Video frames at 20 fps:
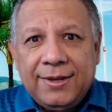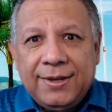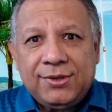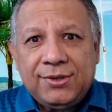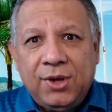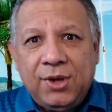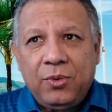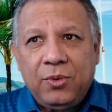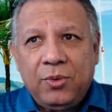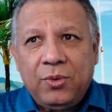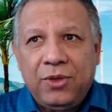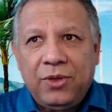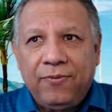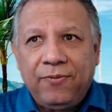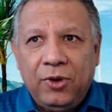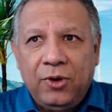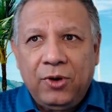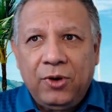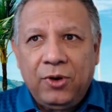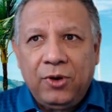So the
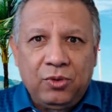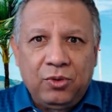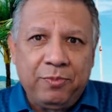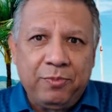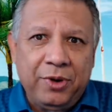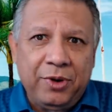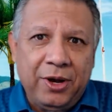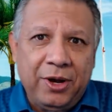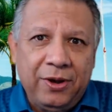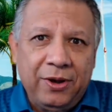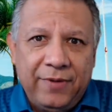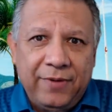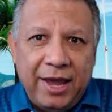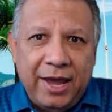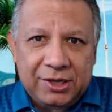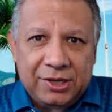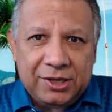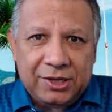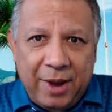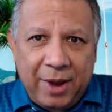first group of
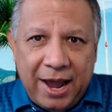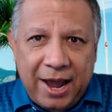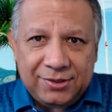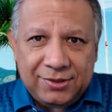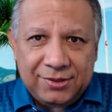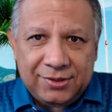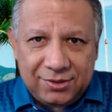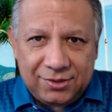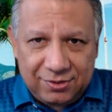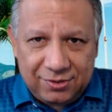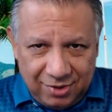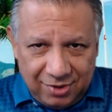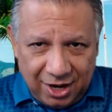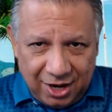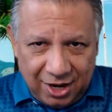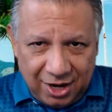expats,